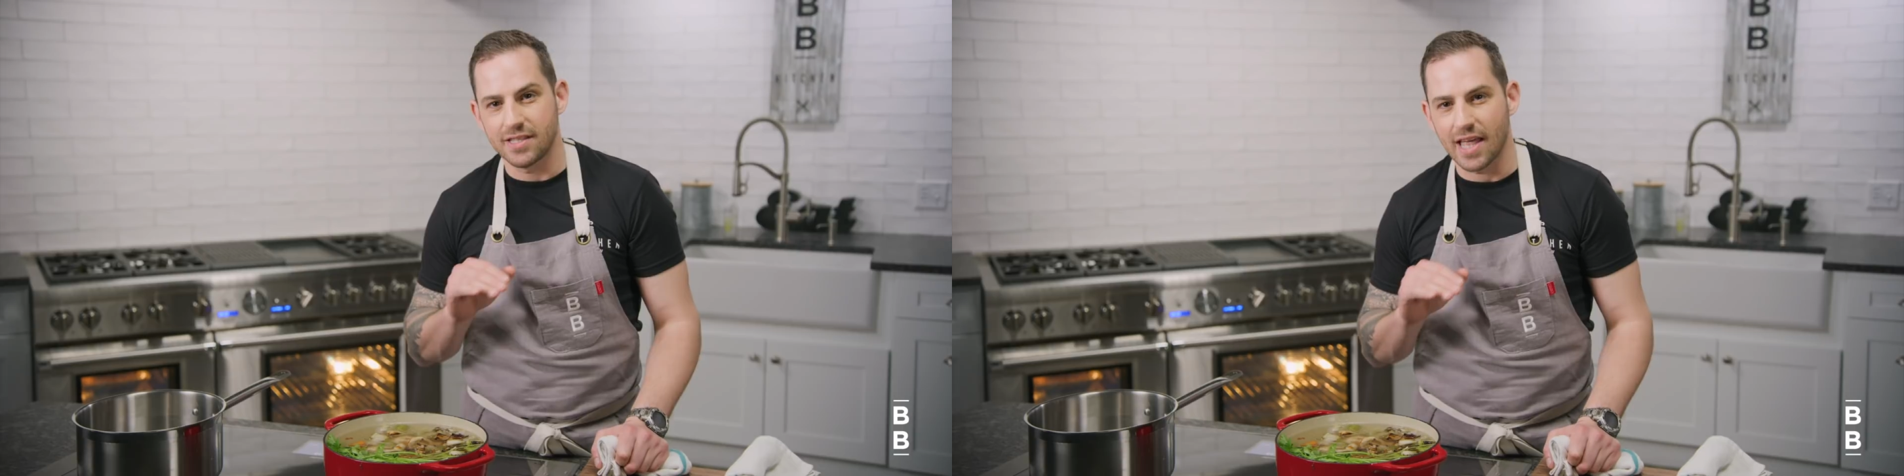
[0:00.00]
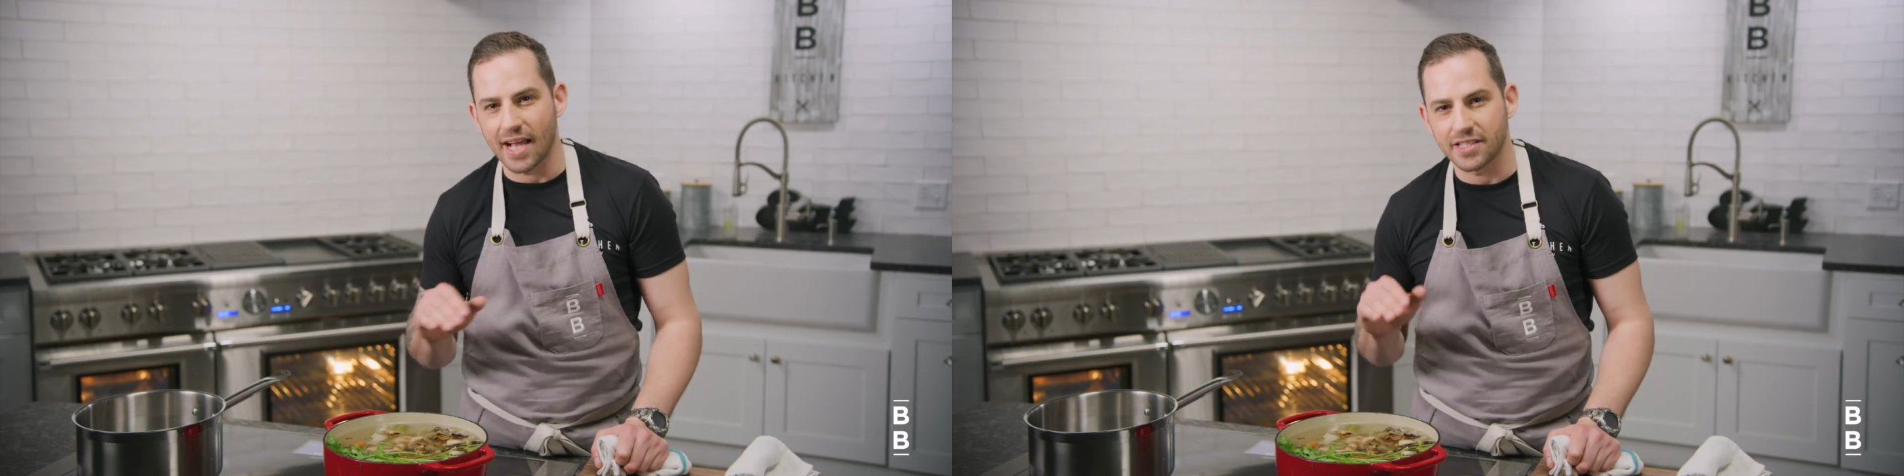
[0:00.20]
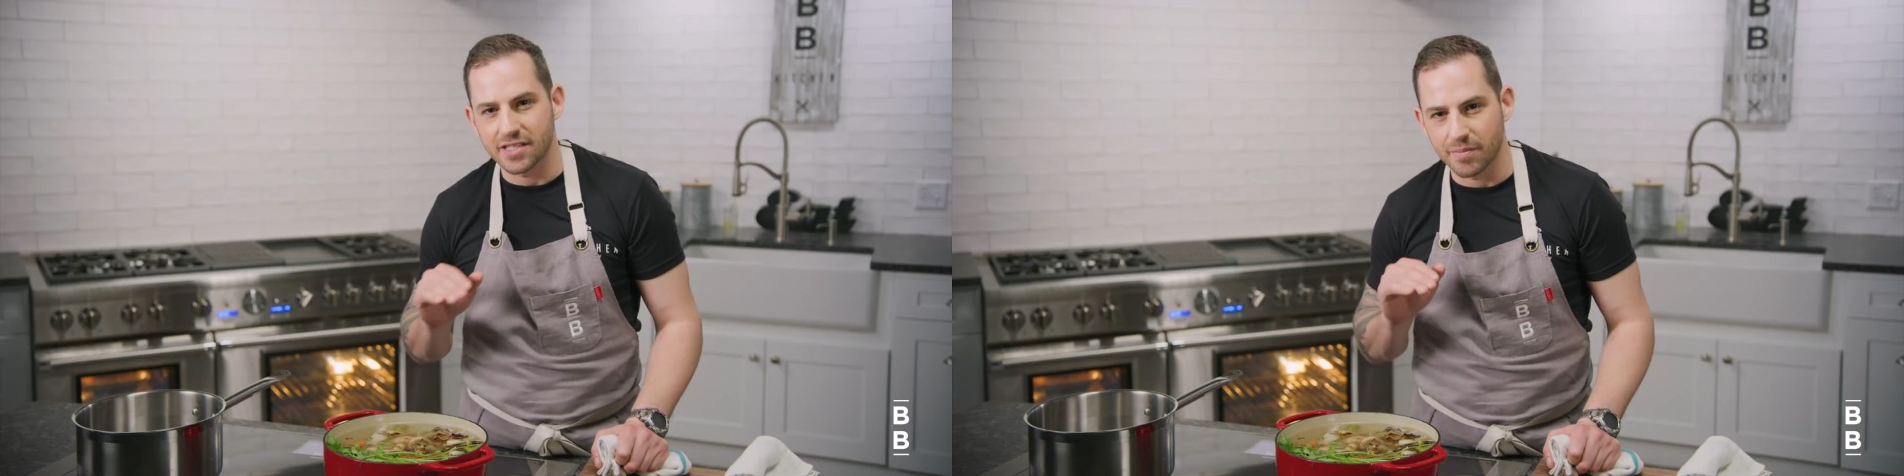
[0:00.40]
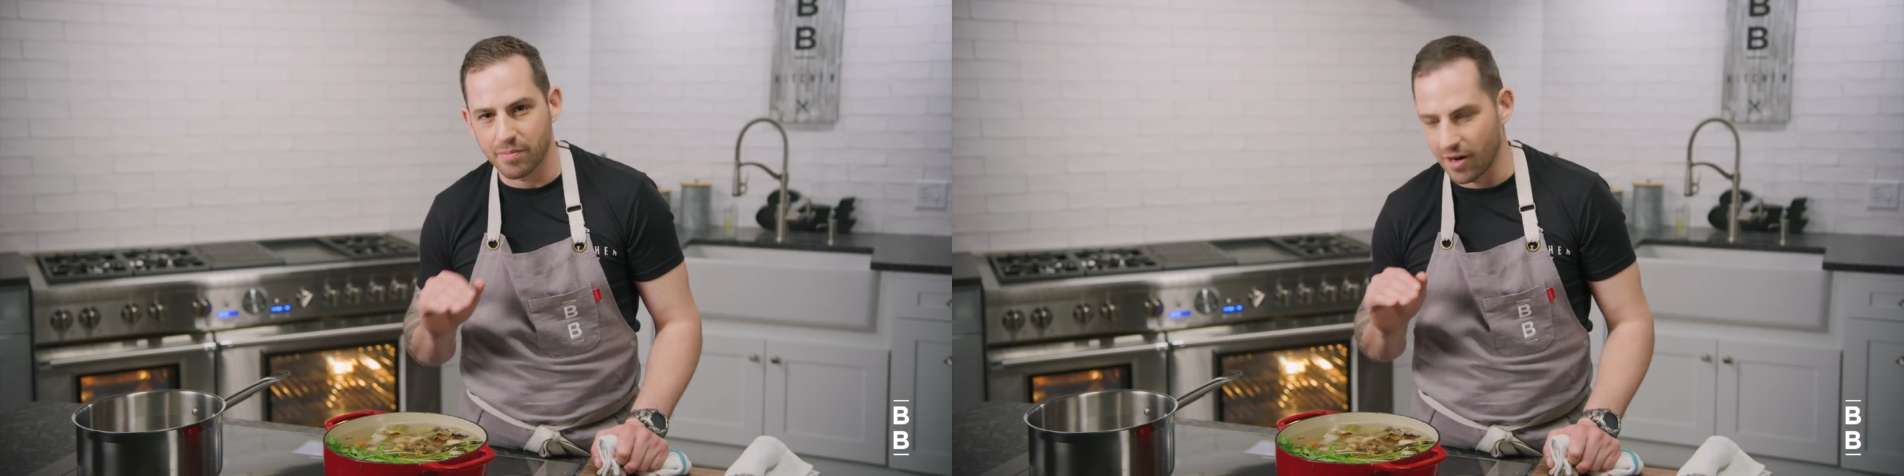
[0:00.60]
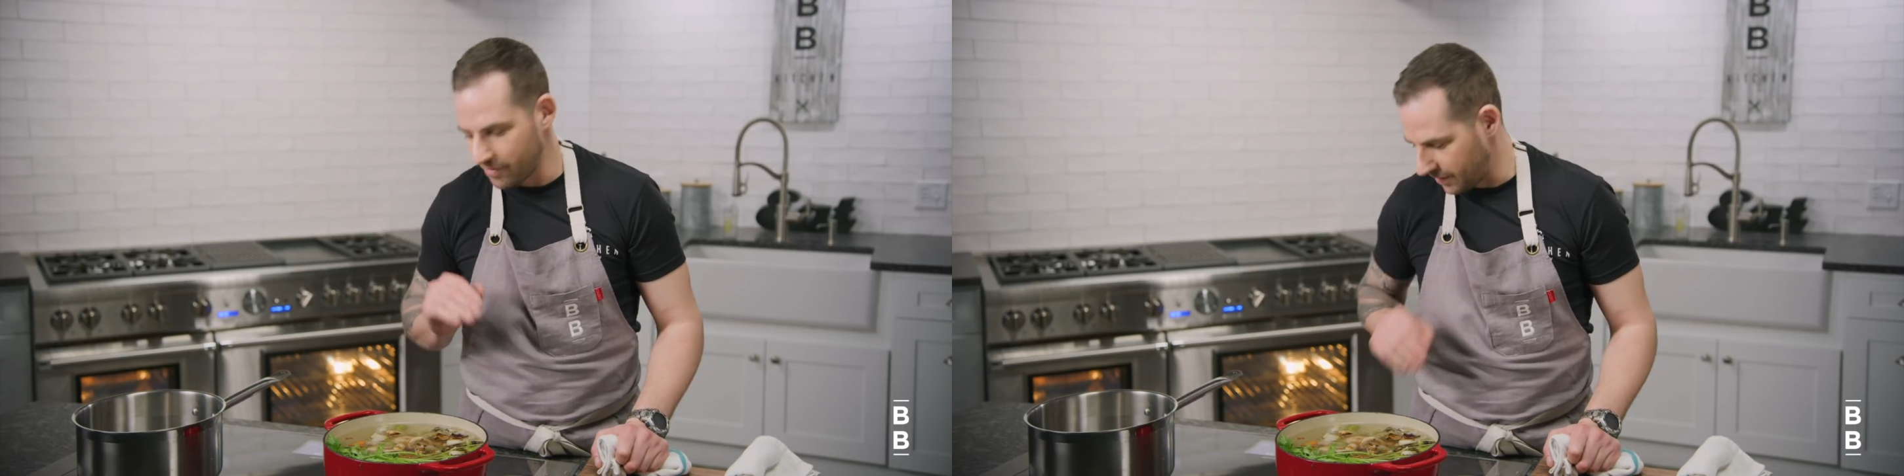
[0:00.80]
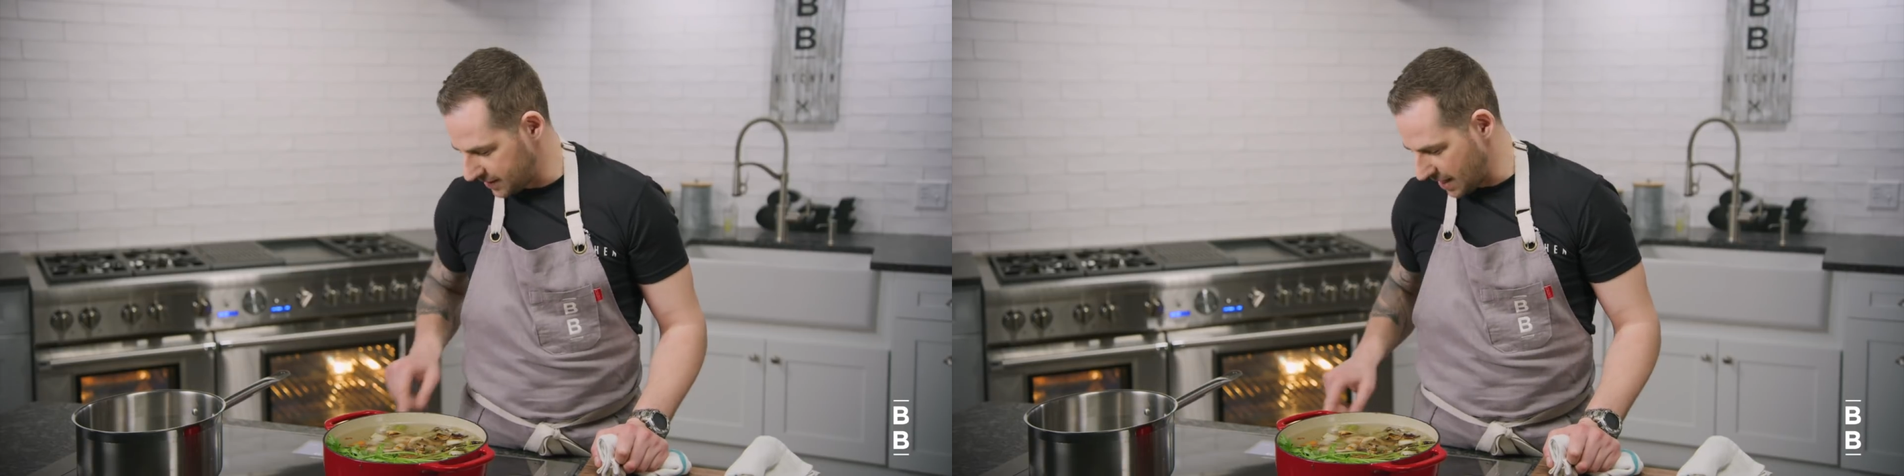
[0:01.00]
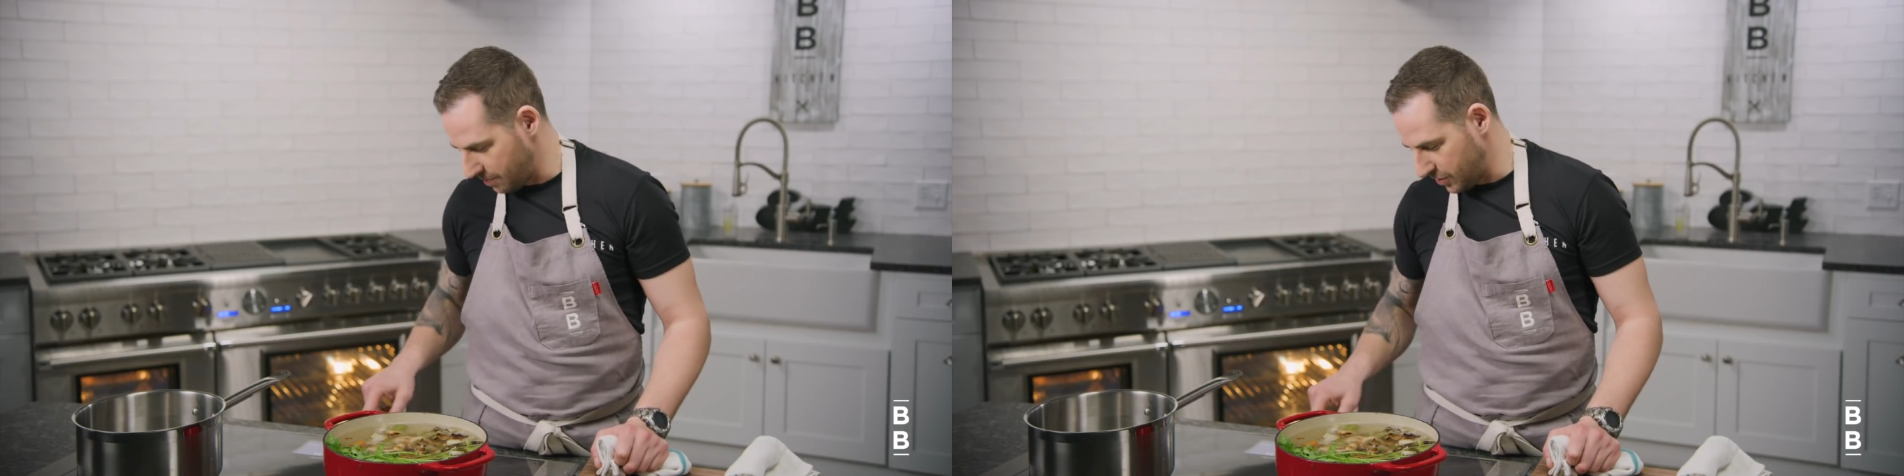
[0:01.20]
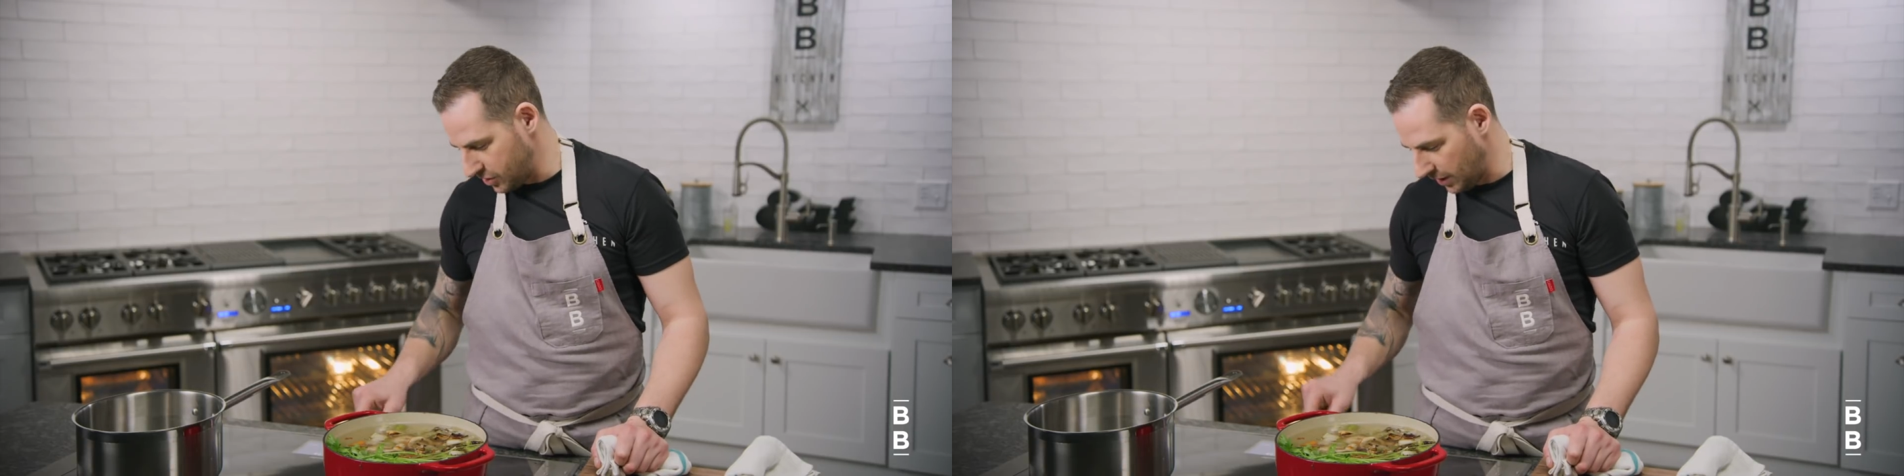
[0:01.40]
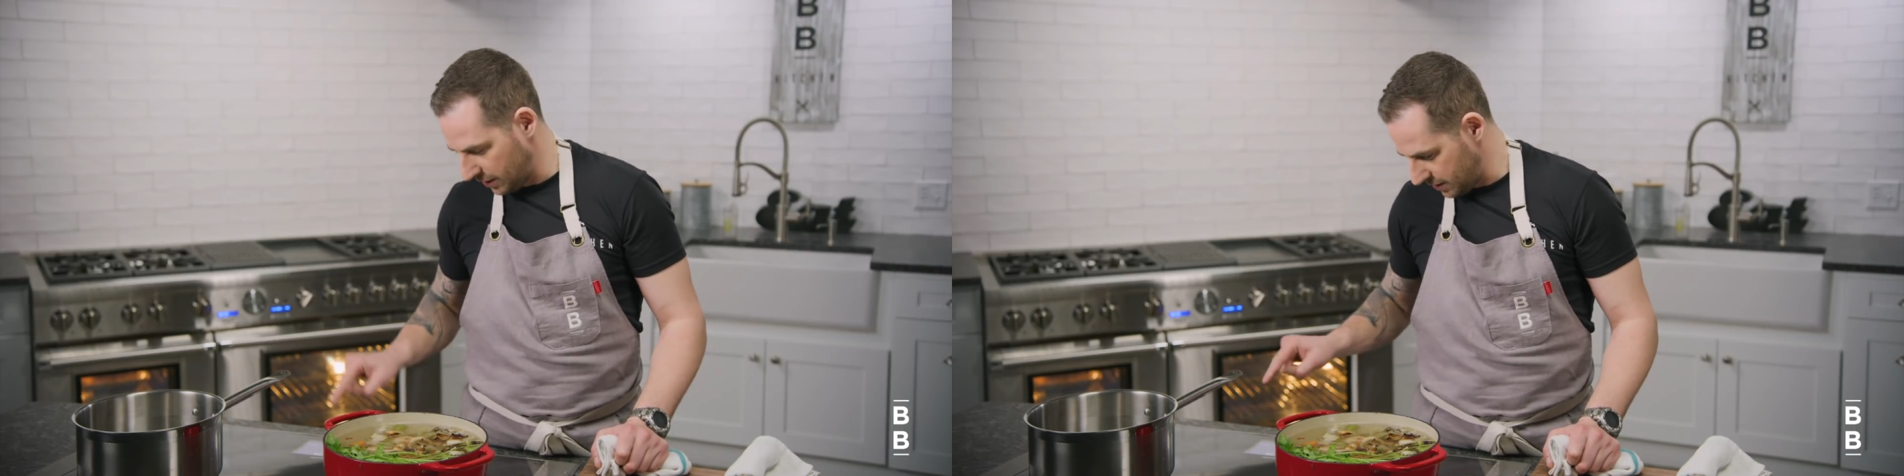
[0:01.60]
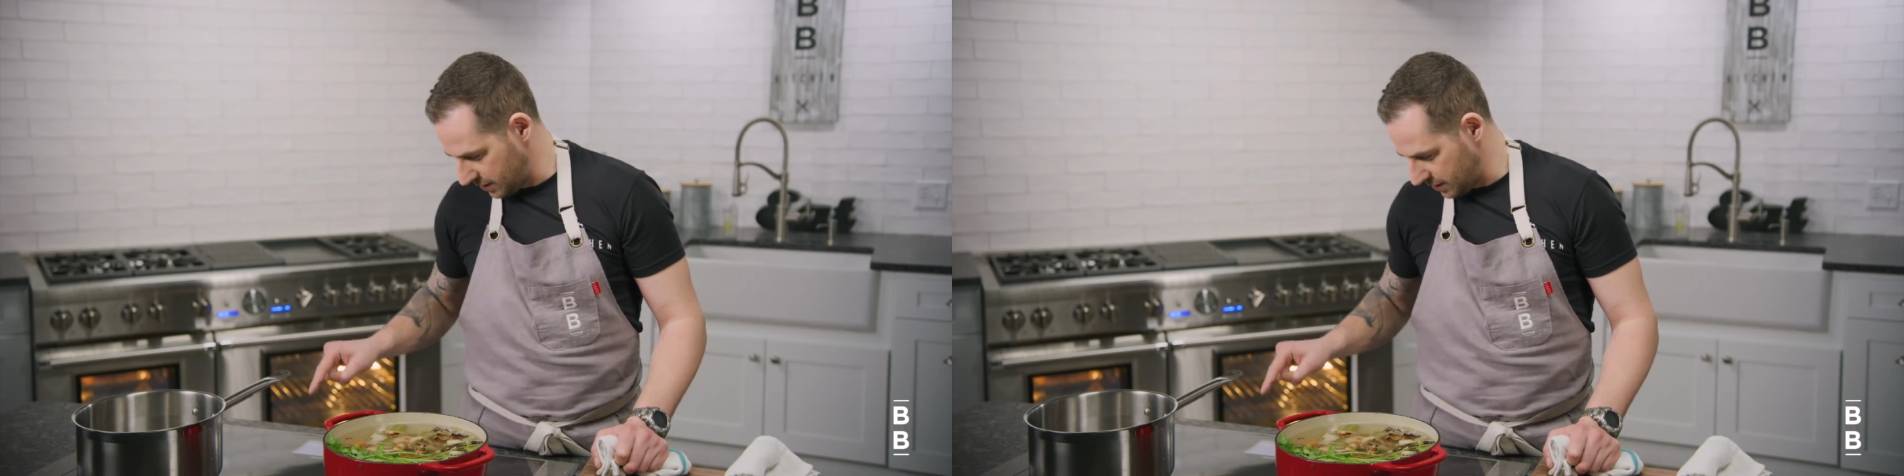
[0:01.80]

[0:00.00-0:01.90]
that's the perfect temperature.